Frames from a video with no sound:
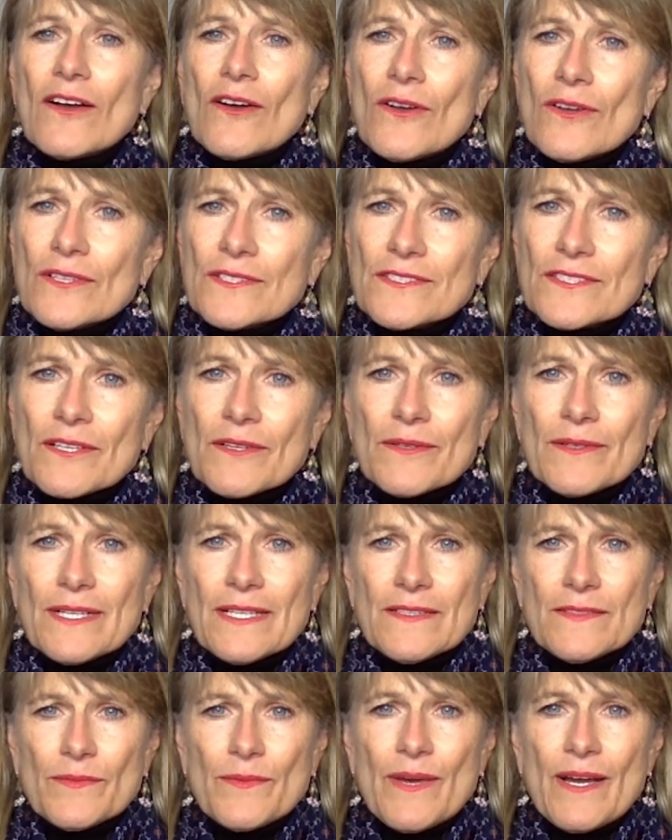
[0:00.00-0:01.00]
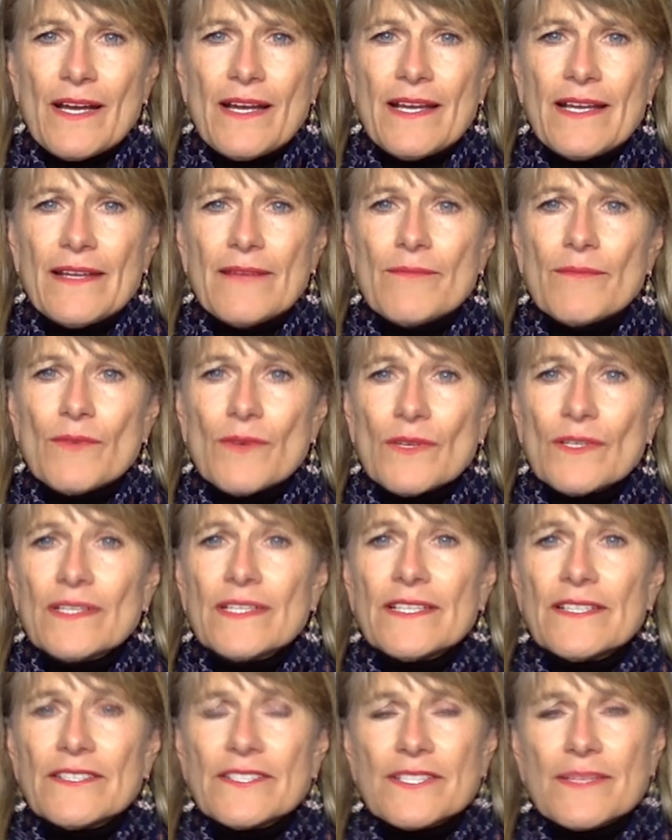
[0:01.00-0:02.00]
also is why moral
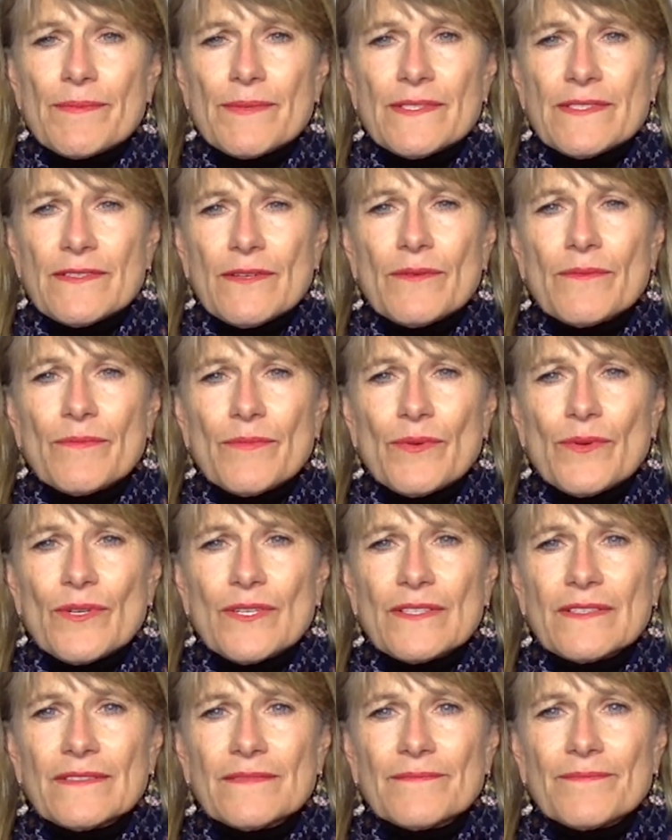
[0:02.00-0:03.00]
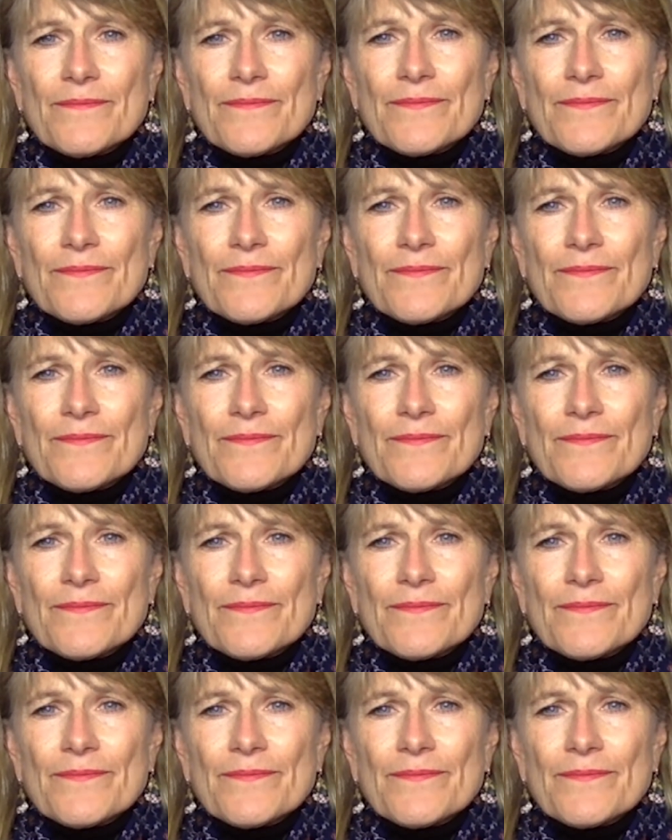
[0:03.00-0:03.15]
leadership is so important.